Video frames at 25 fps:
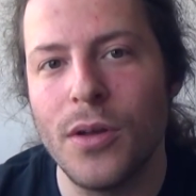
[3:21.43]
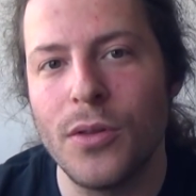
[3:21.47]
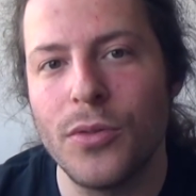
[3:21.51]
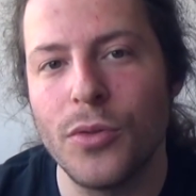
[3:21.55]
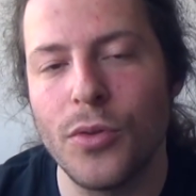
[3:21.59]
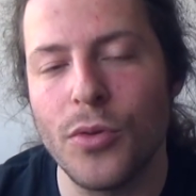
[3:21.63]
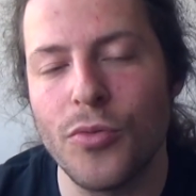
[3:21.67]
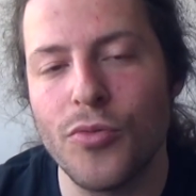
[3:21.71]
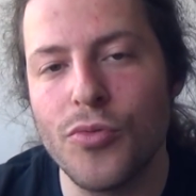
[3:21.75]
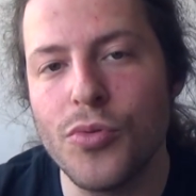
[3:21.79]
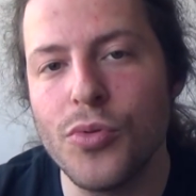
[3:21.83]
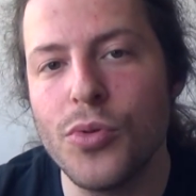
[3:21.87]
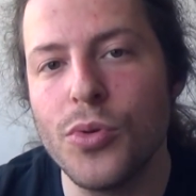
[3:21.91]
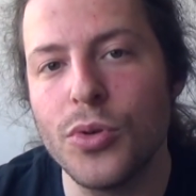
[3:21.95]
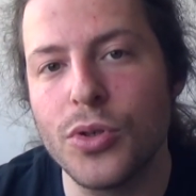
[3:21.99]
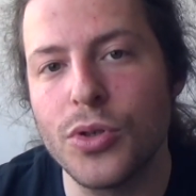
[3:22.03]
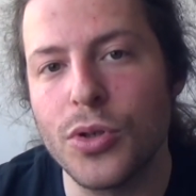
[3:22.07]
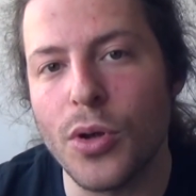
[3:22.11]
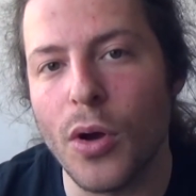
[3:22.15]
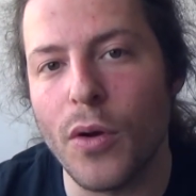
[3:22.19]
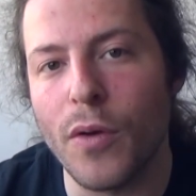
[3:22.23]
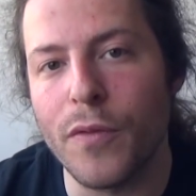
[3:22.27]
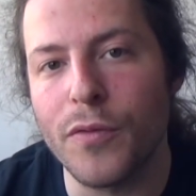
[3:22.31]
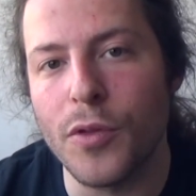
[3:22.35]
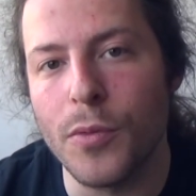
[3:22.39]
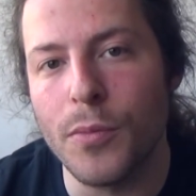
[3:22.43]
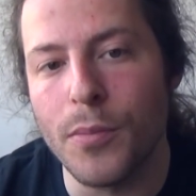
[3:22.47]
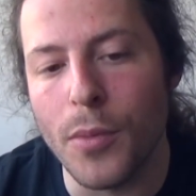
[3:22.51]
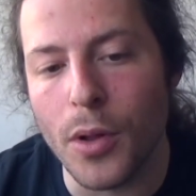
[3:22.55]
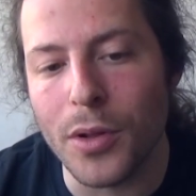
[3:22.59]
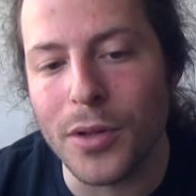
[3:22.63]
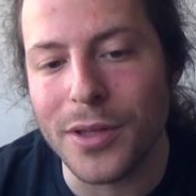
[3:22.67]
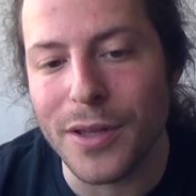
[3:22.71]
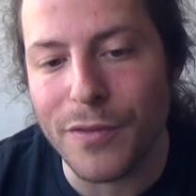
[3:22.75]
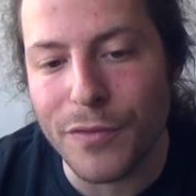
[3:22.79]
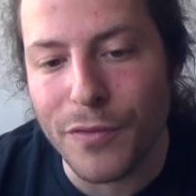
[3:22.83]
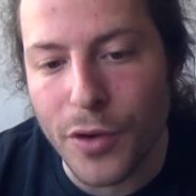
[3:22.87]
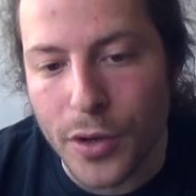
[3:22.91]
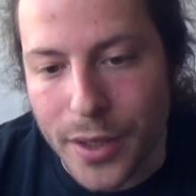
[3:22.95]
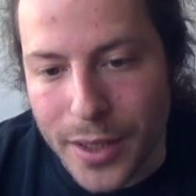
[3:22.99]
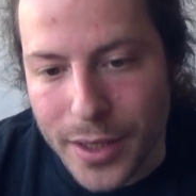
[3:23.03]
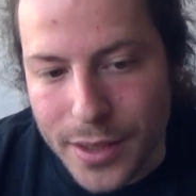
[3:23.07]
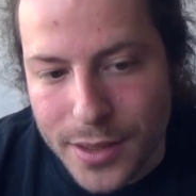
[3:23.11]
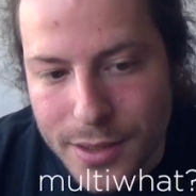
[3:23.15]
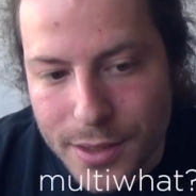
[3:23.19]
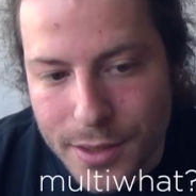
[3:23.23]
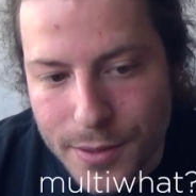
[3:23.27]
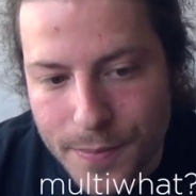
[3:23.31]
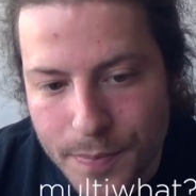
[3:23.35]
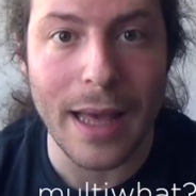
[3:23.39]
the route of the
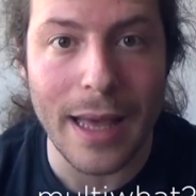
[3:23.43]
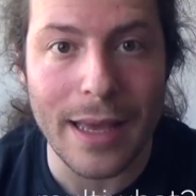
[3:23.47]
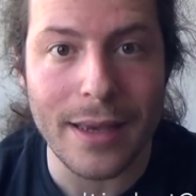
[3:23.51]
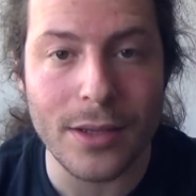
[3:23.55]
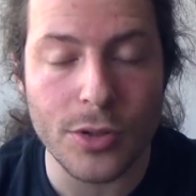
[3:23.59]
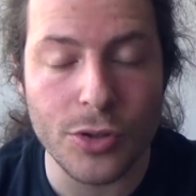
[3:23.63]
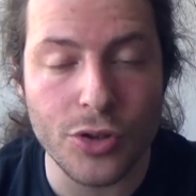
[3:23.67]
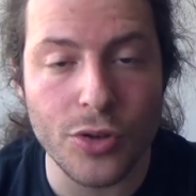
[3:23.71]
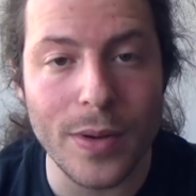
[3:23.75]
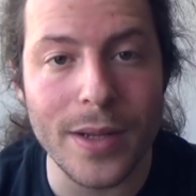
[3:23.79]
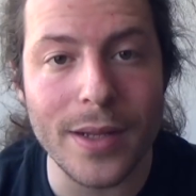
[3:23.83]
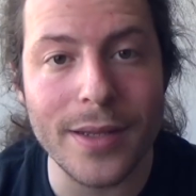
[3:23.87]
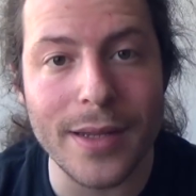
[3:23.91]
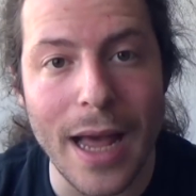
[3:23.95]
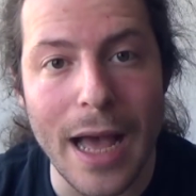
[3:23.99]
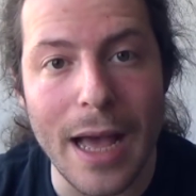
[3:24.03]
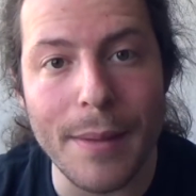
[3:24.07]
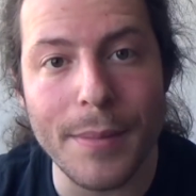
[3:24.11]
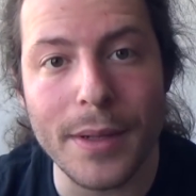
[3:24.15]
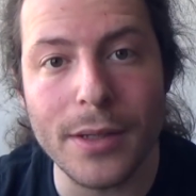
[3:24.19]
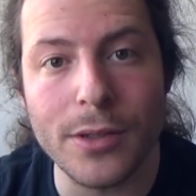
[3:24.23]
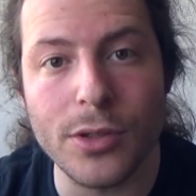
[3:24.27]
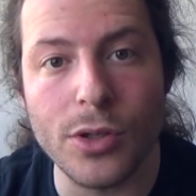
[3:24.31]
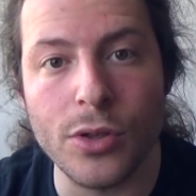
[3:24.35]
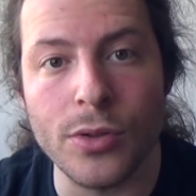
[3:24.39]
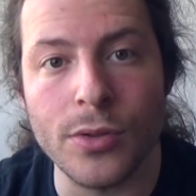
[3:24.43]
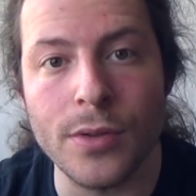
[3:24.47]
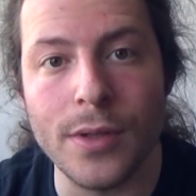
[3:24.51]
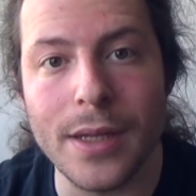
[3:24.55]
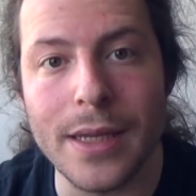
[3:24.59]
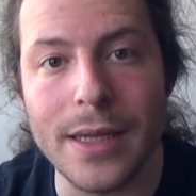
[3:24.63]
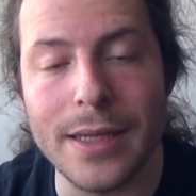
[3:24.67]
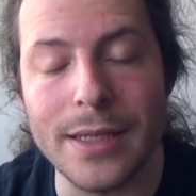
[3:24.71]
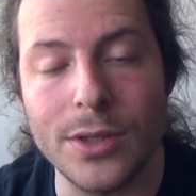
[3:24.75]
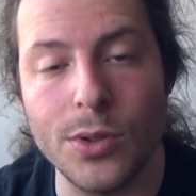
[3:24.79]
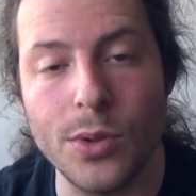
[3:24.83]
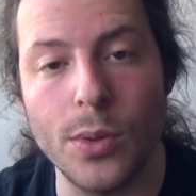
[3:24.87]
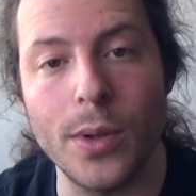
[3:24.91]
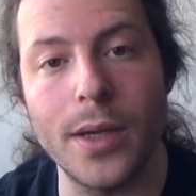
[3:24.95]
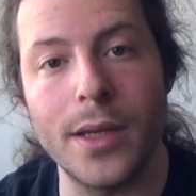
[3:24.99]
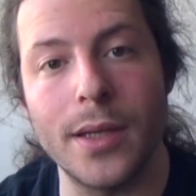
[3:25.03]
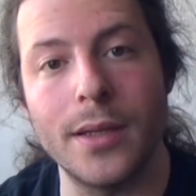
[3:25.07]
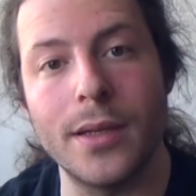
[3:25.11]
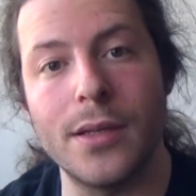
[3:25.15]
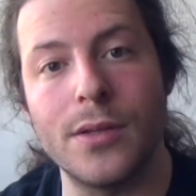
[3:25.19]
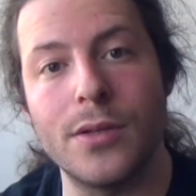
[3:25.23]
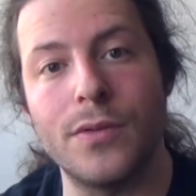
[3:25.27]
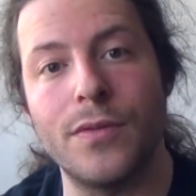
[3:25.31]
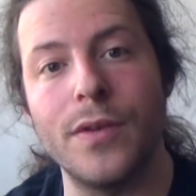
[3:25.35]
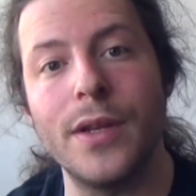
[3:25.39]
multiphonics, like Trent Hamilton is doing
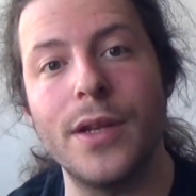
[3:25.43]
in his